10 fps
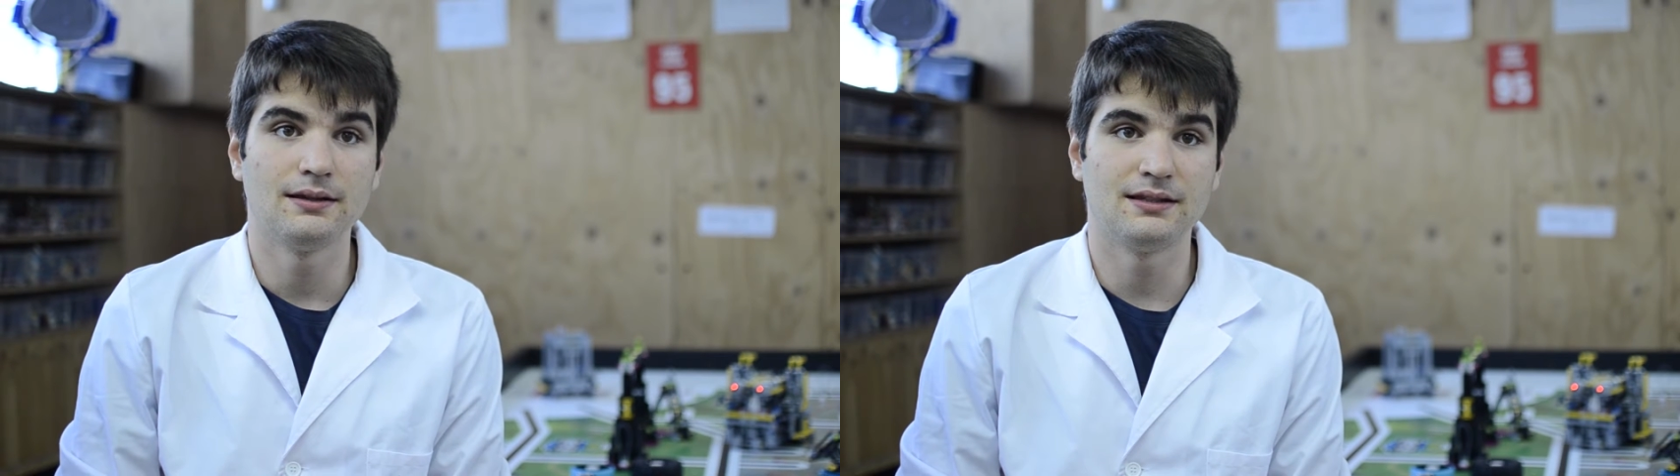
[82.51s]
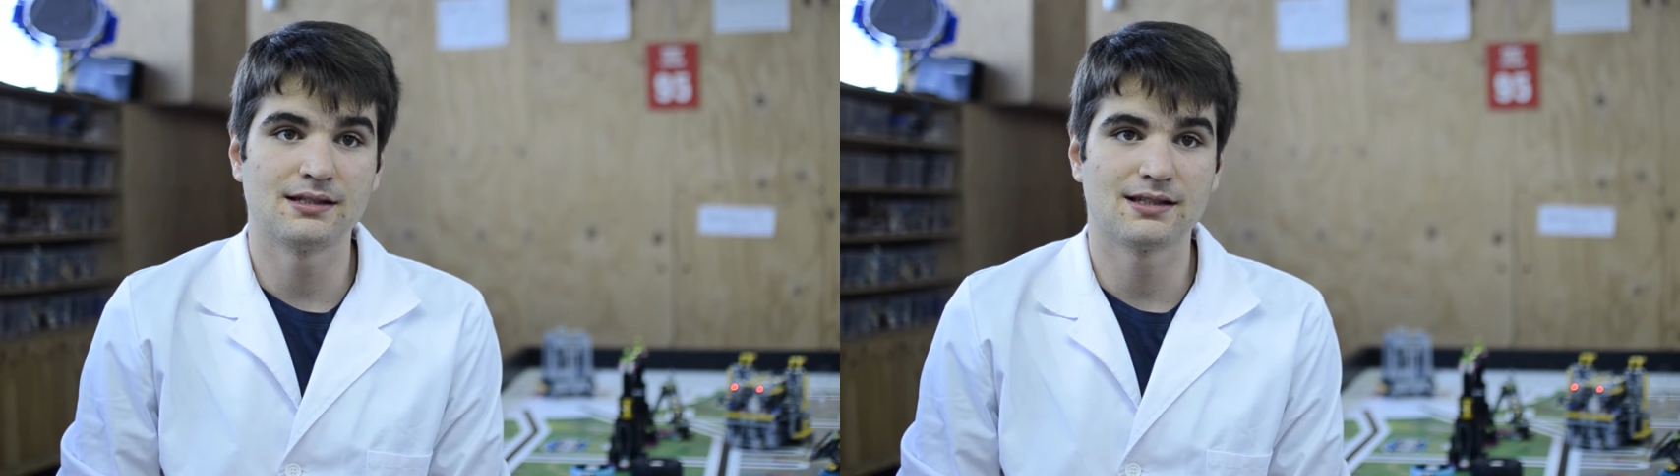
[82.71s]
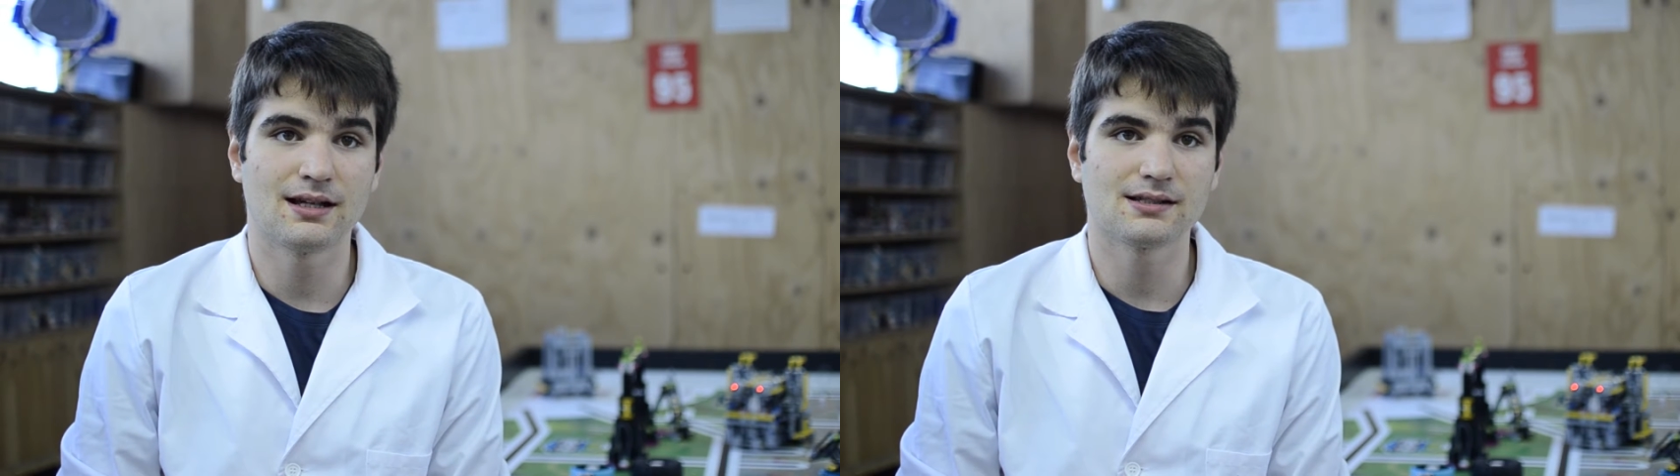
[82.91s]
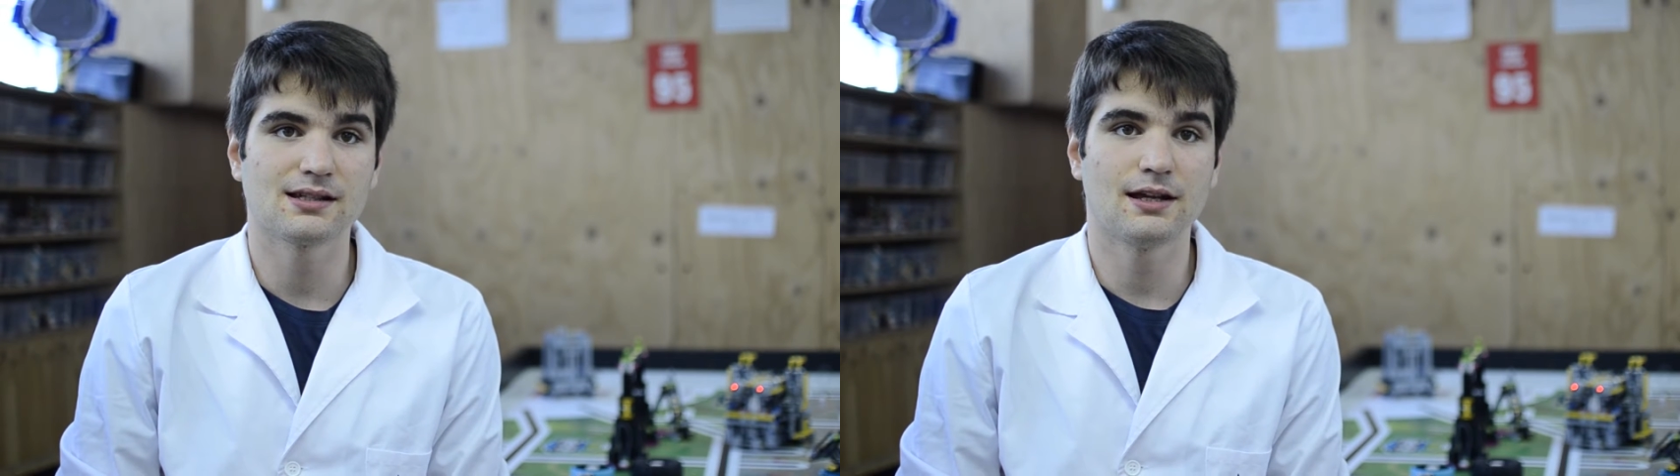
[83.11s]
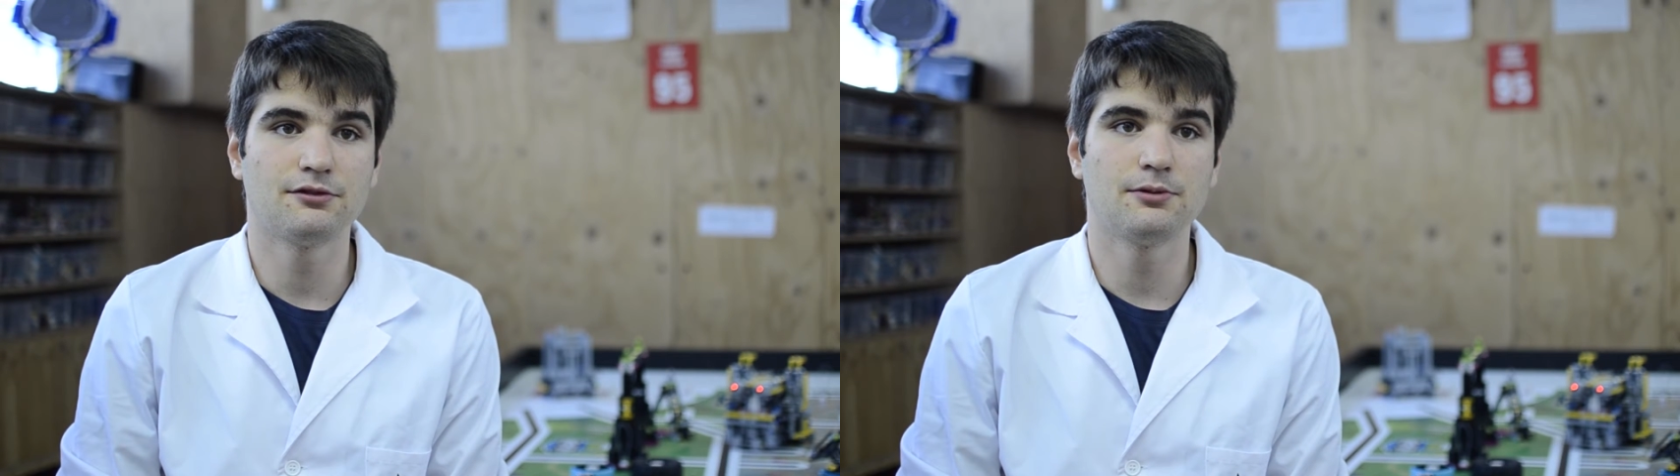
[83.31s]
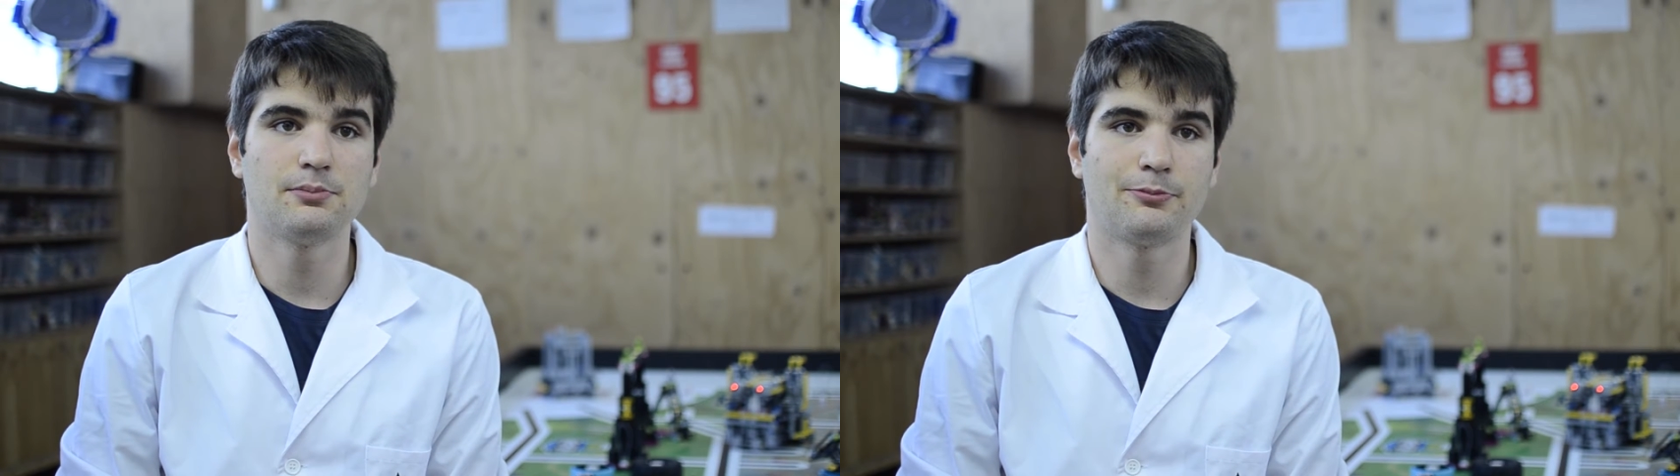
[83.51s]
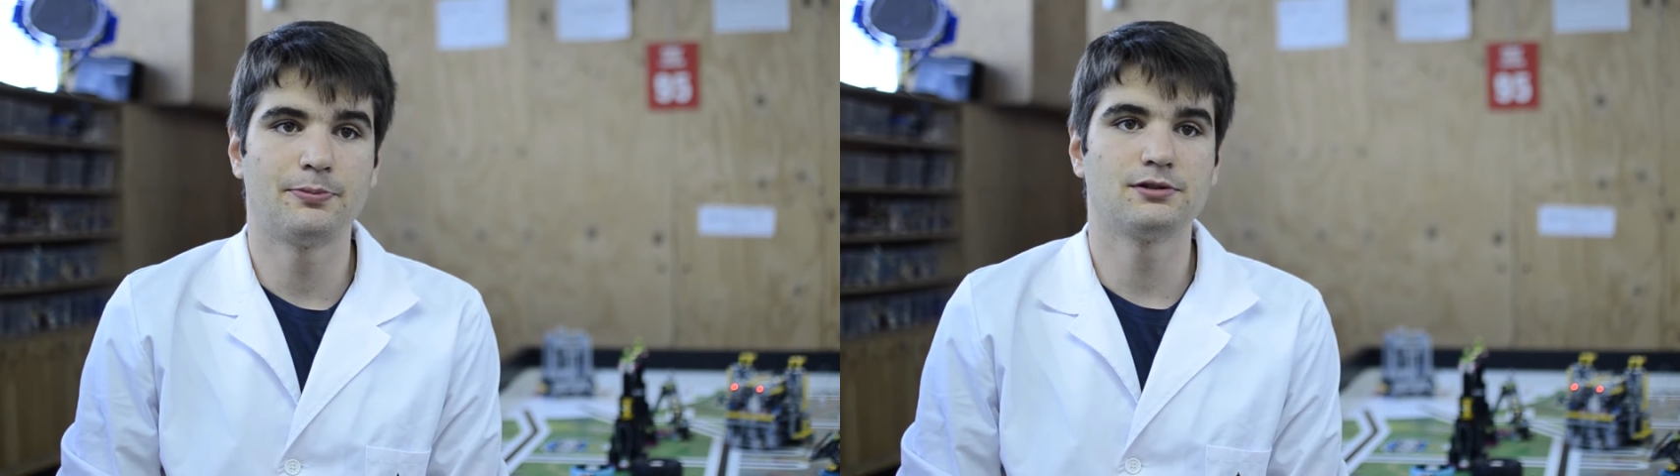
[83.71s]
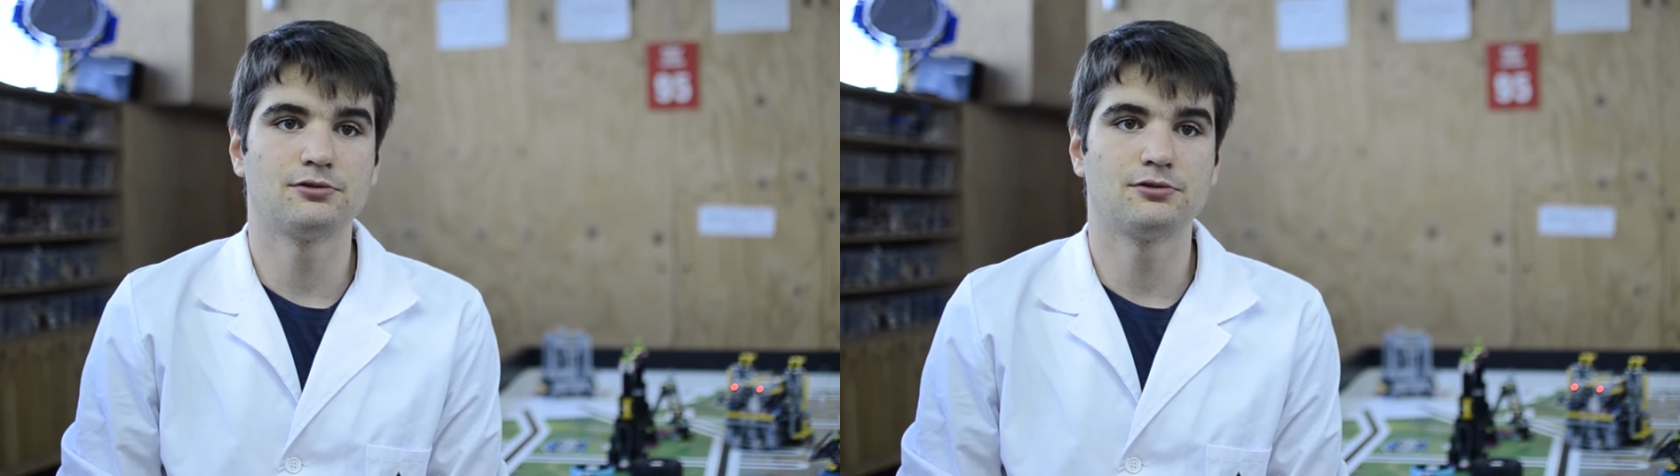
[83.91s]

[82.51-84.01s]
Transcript: These tanks have to be prepared